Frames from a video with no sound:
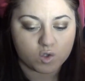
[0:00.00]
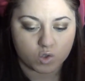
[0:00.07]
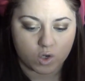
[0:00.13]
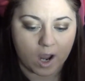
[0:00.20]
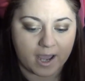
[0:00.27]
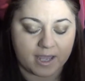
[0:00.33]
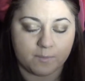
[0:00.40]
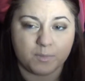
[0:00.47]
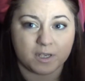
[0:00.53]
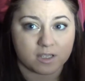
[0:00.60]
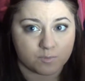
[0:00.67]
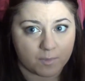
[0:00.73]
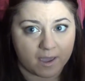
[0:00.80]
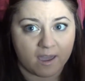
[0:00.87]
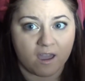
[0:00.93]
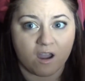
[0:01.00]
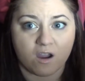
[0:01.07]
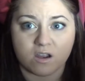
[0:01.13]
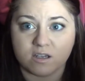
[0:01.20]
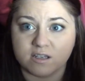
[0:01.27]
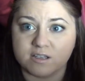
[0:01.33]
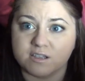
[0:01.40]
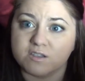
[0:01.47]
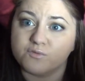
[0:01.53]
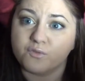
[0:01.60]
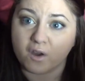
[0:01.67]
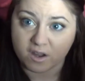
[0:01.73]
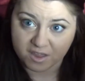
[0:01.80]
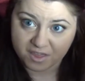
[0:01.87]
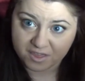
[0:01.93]
dry it because my hair is
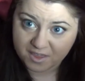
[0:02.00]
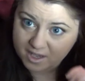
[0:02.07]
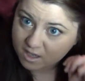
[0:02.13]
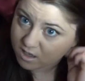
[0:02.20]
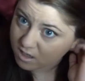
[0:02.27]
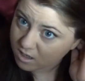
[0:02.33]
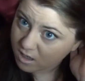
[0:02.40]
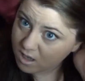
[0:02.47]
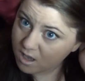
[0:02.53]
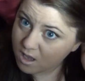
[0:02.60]
very thick.